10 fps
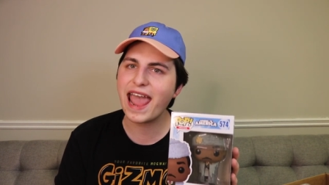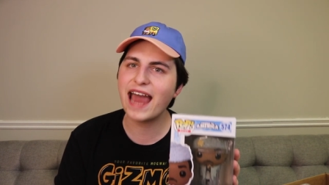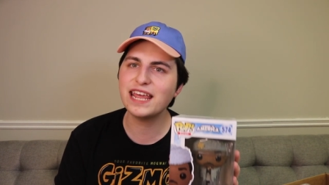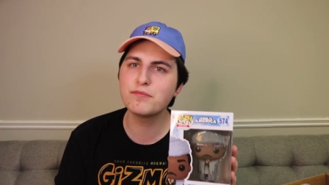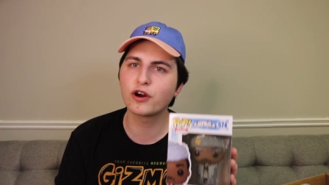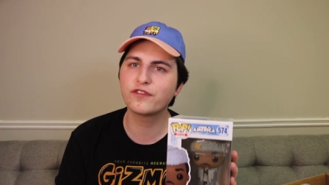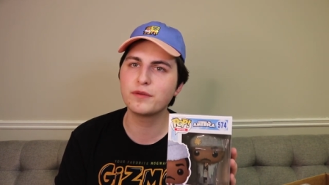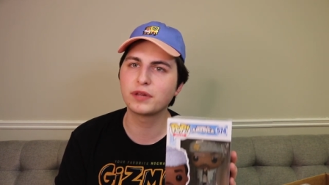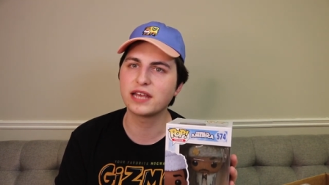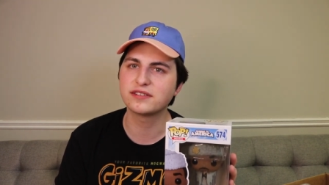Eddie Murphy
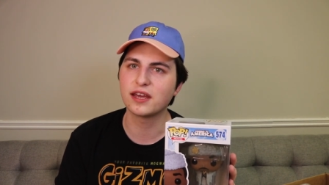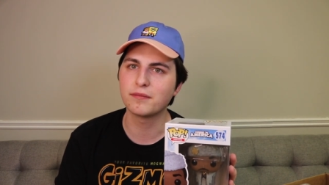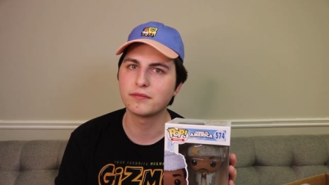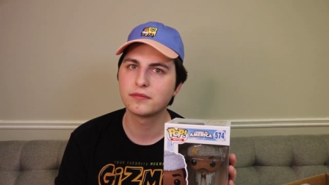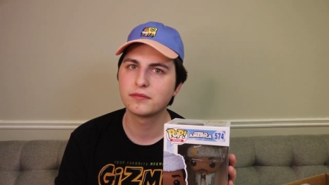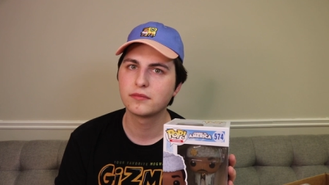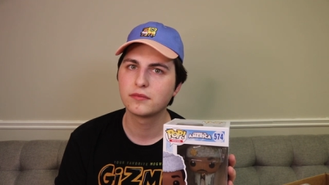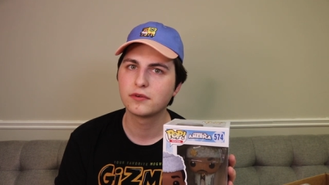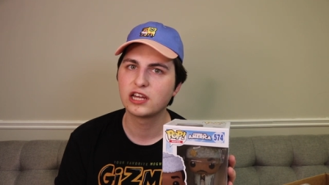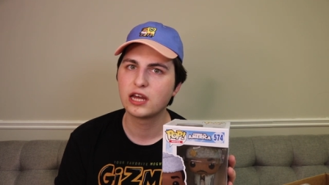plays him.
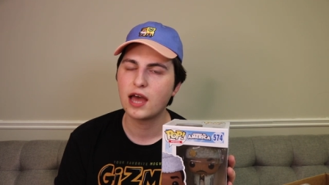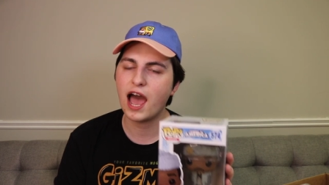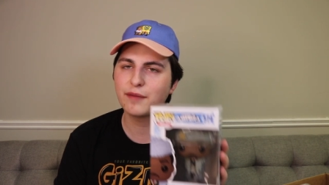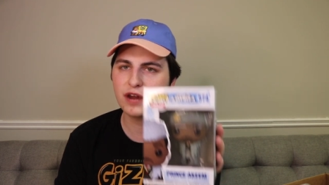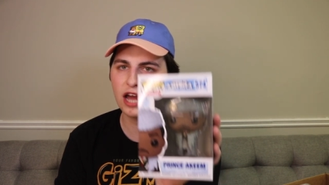I'm